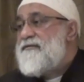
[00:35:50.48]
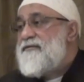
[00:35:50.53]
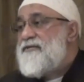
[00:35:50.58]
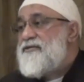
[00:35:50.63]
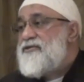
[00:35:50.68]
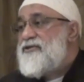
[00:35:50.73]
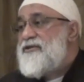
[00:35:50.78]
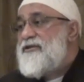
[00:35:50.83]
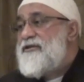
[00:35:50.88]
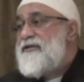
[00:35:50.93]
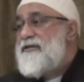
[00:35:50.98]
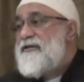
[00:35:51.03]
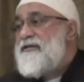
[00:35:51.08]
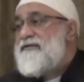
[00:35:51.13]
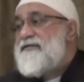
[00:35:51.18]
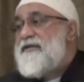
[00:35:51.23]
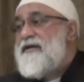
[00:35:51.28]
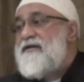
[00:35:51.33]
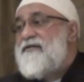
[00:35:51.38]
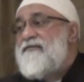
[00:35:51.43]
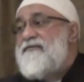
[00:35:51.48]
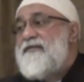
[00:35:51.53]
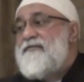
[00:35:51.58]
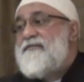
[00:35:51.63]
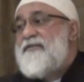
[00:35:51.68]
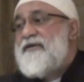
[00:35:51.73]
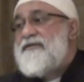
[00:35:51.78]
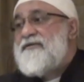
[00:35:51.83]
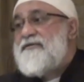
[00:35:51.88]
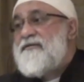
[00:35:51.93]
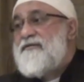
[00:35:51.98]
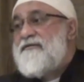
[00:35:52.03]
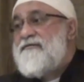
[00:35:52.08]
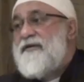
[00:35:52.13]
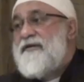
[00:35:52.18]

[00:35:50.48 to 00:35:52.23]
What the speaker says: The genie is out of the bottle.